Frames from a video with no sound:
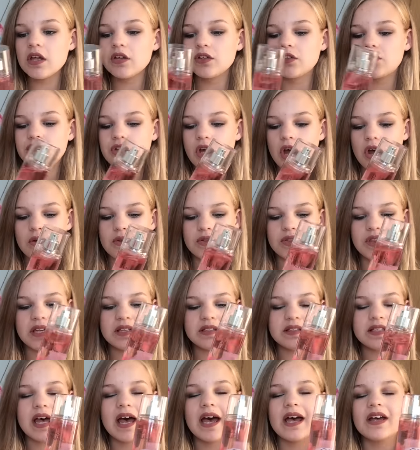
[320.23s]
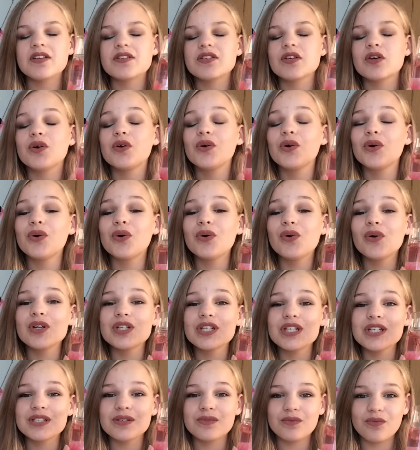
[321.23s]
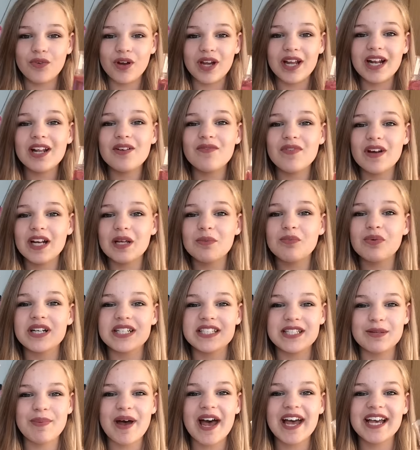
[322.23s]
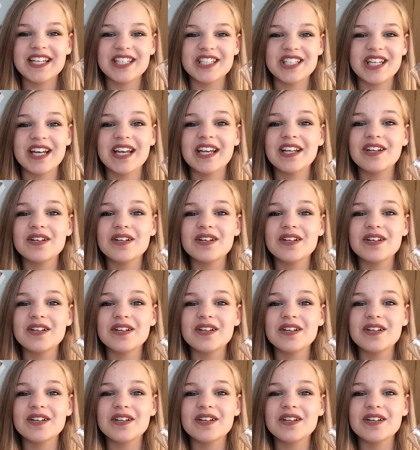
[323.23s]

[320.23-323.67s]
So this has gorgeous, really, really pretty packaging.